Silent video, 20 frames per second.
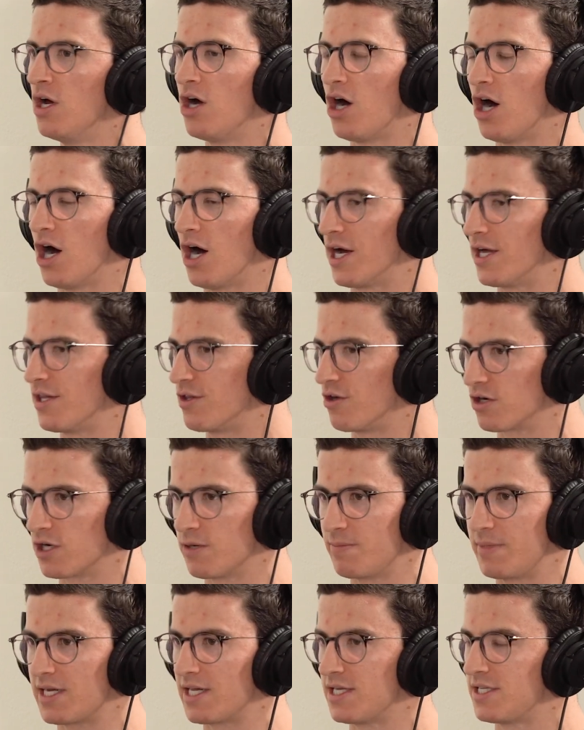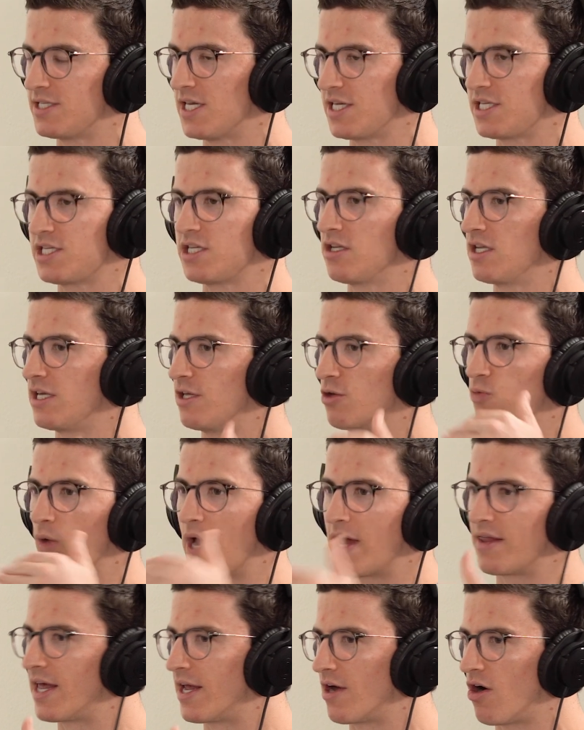They're going to be consistently the
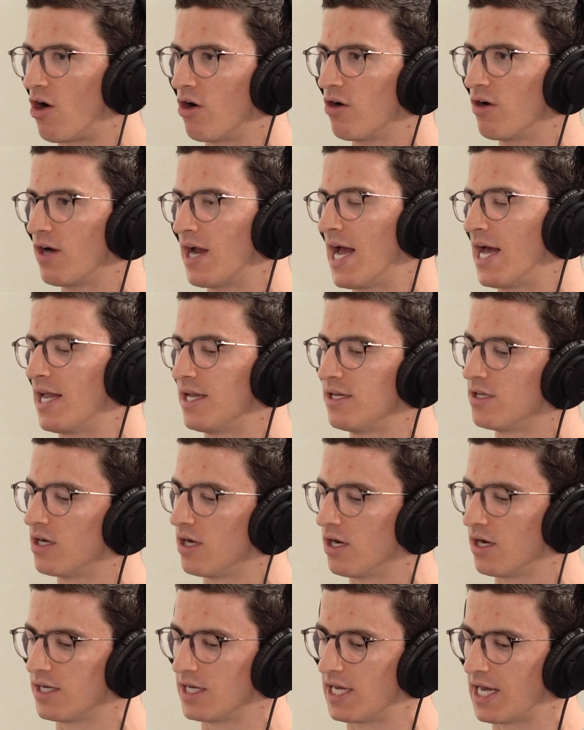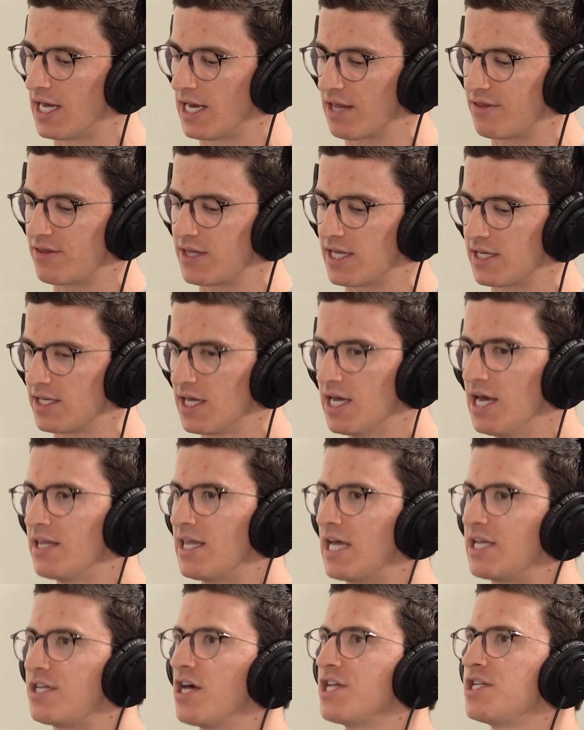way they are. And I think
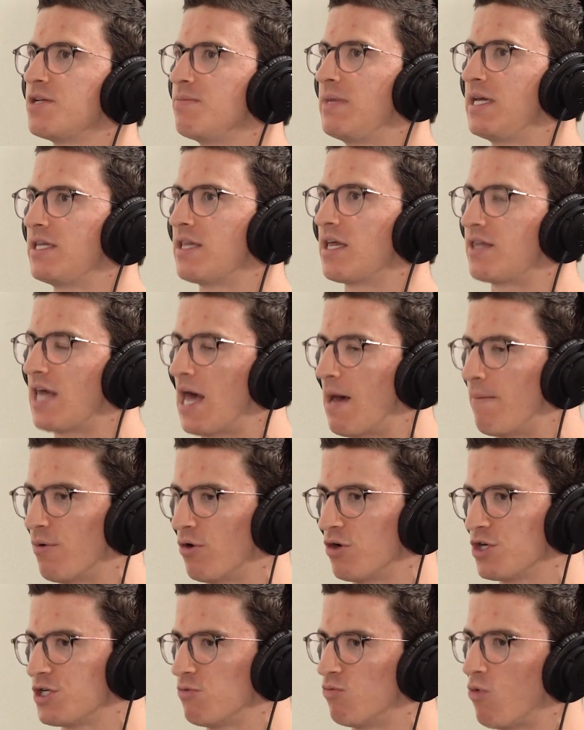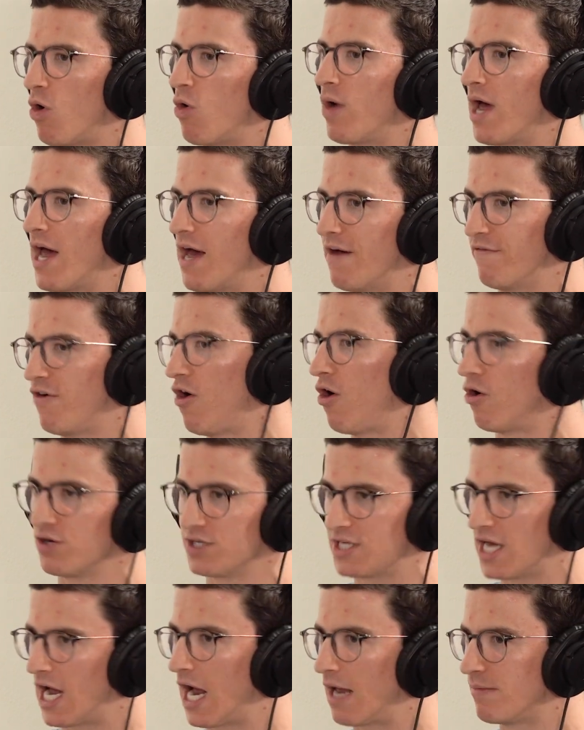that doesn't mean that person won't have
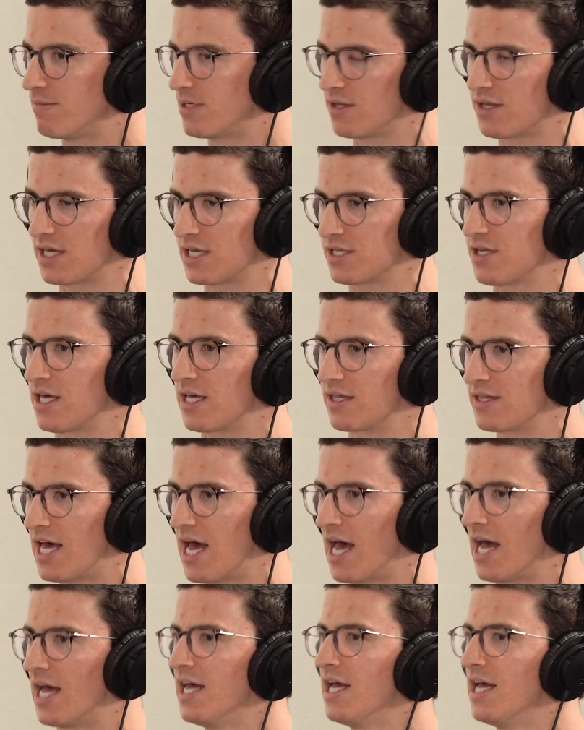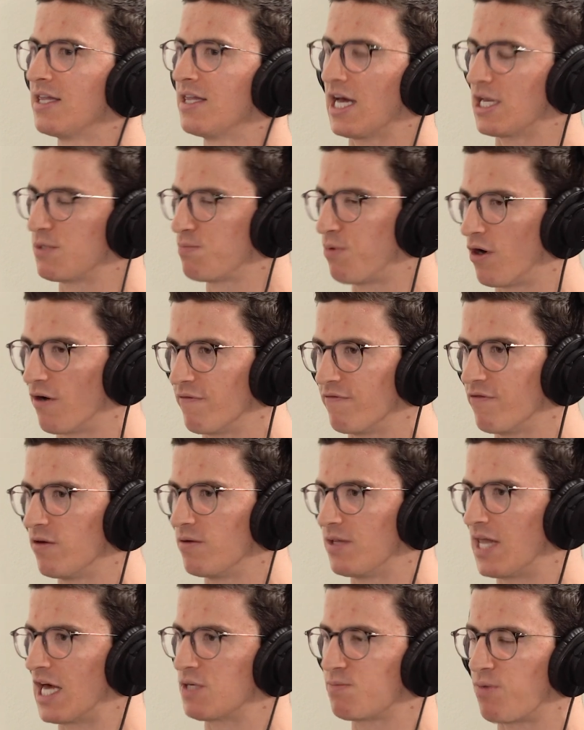hard times and things like that. That's part
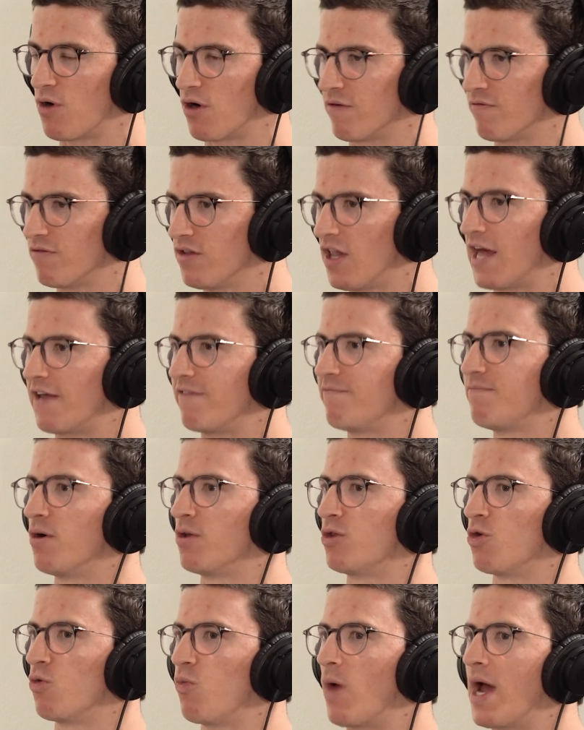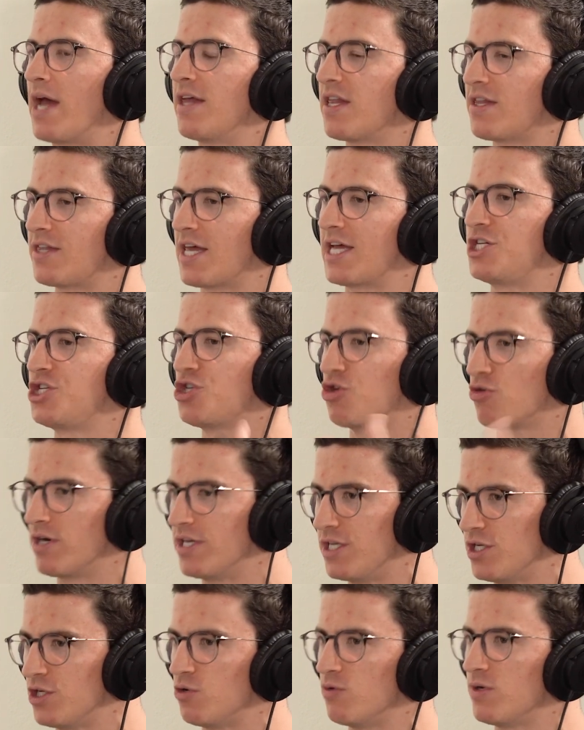of life. But the way that they
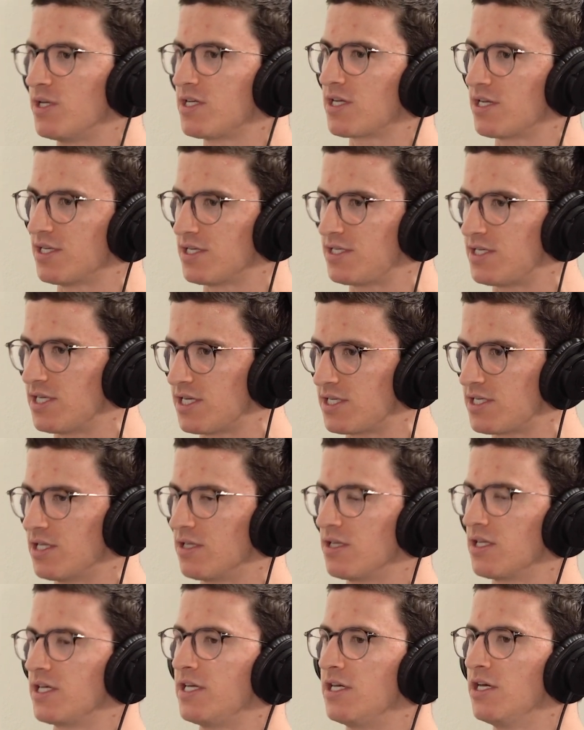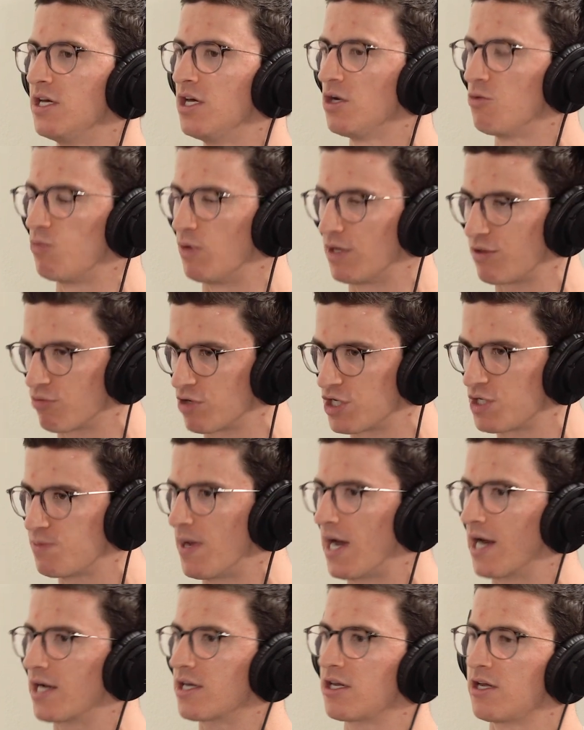treat you is consistently with
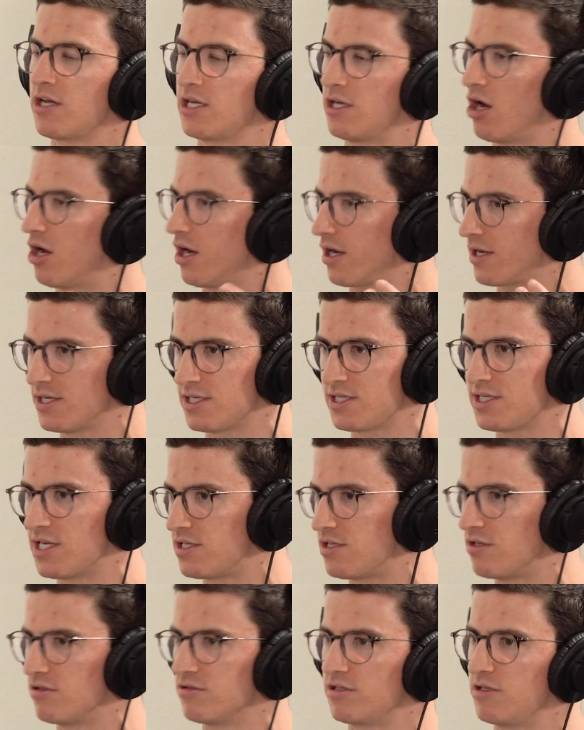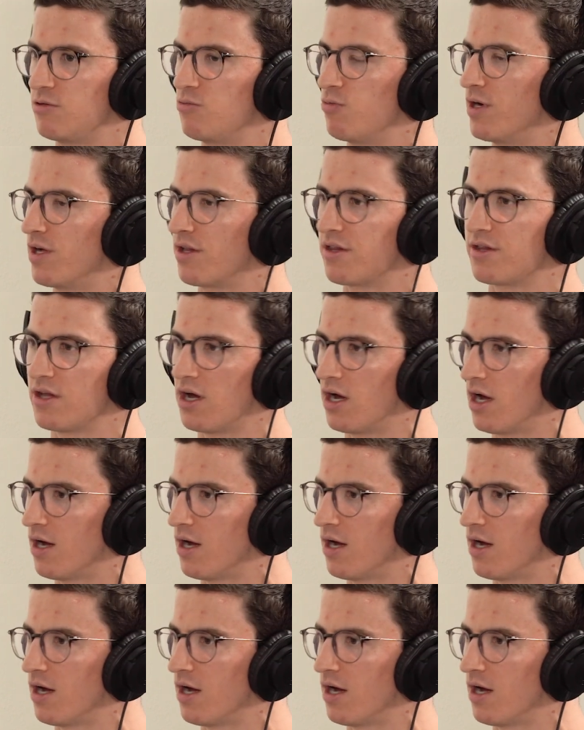respect, consistently with,